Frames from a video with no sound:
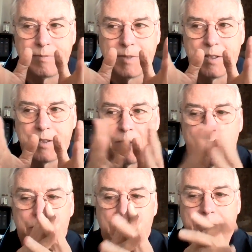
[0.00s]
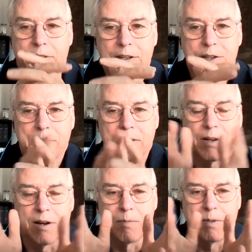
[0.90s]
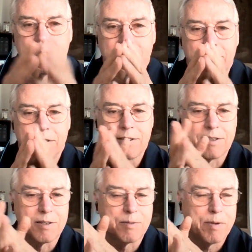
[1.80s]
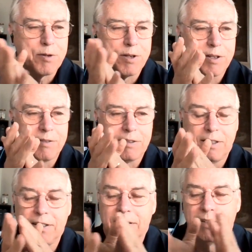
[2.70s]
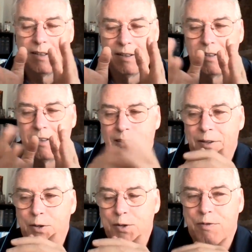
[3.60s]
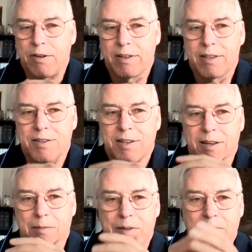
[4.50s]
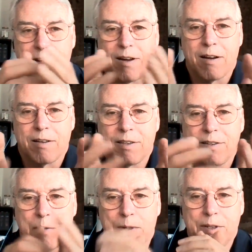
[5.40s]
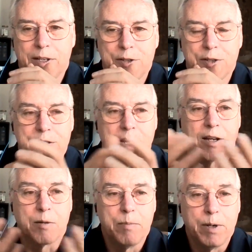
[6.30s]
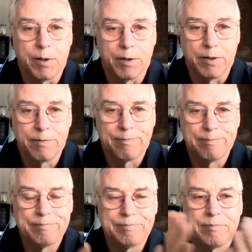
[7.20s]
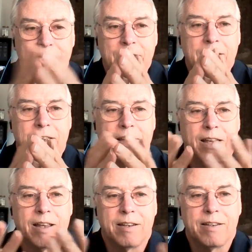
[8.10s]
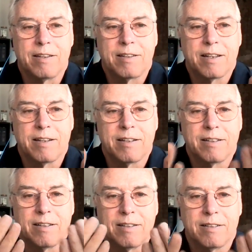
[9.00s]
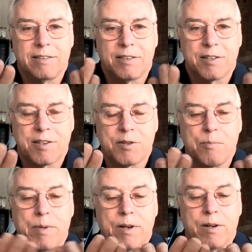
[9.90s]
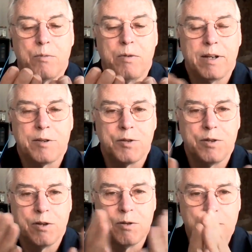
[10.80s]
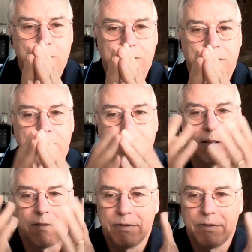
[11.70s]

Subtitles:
so when one thinks about karma, it's especially useful at this time to regard the Dharma teachings like a mirror. And it can, just as a mirror will let you know whether you have